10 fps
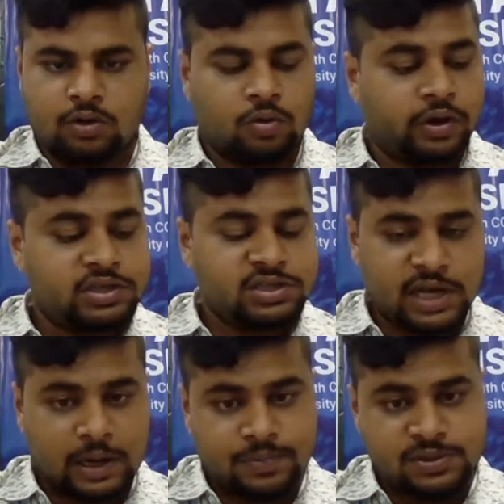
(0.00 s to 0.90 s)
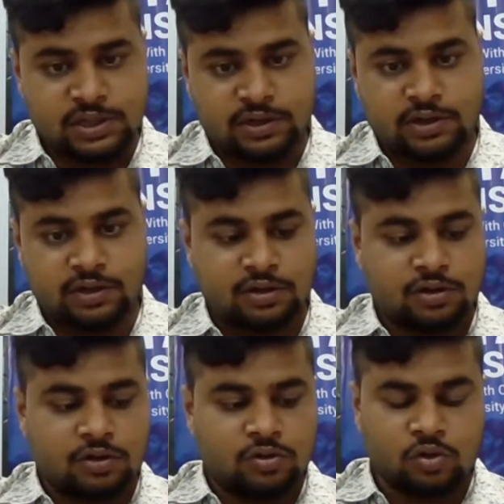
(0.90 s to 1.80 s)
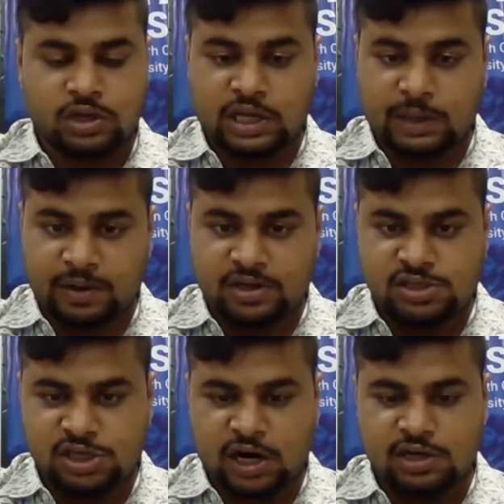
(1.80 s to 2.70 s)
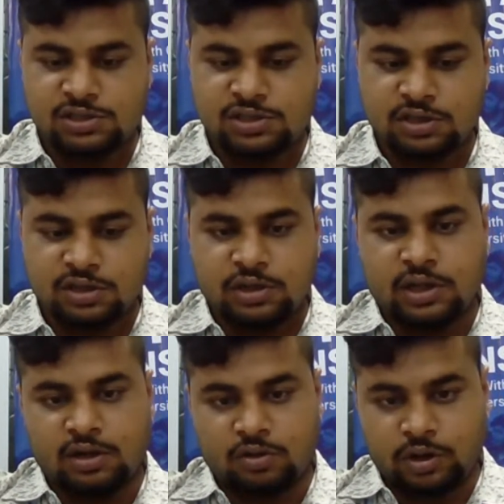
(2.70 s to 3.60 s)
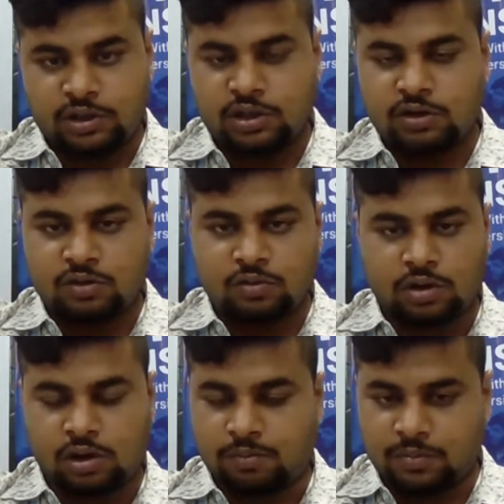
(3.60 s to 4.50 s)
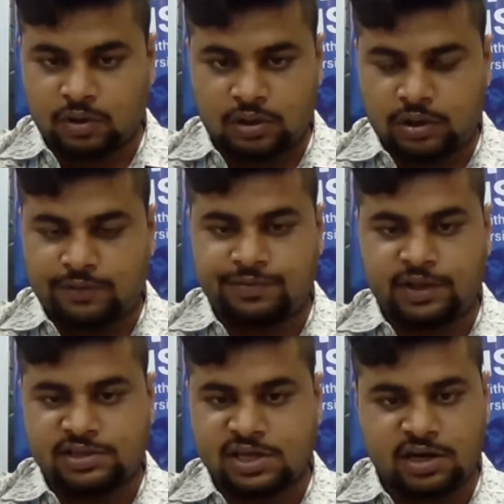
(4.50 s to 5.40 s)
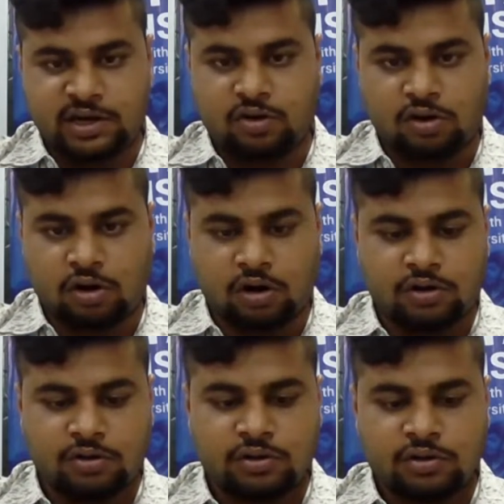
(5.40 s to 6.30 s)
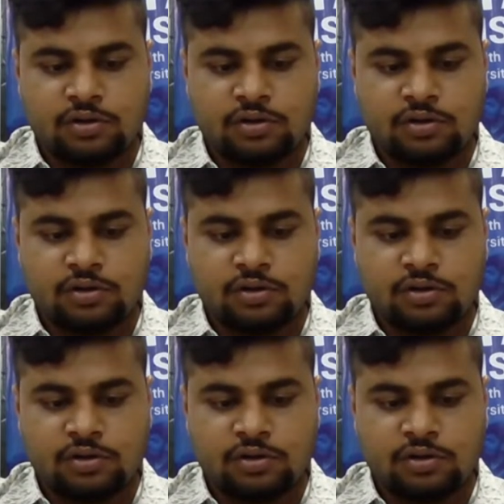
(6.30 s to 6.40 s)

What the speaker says: which helps it to keep it charged within, if there's sunlight or not.